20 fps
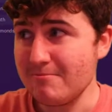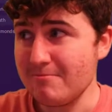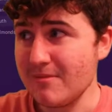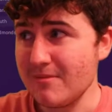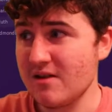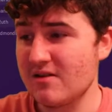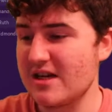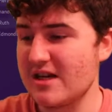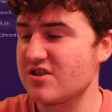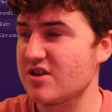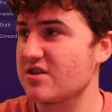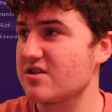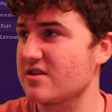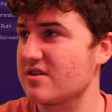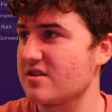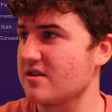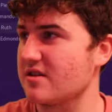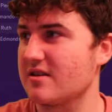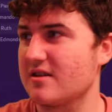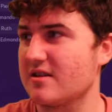Let's
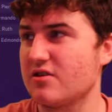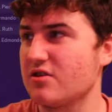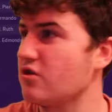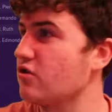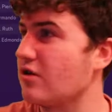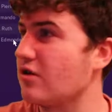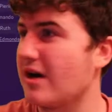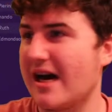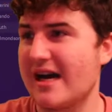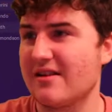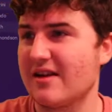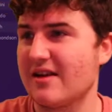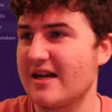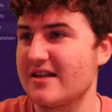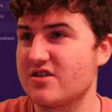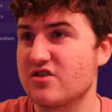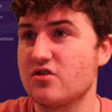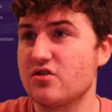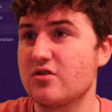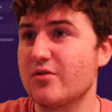just... no
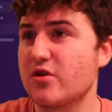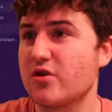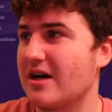highlights, no more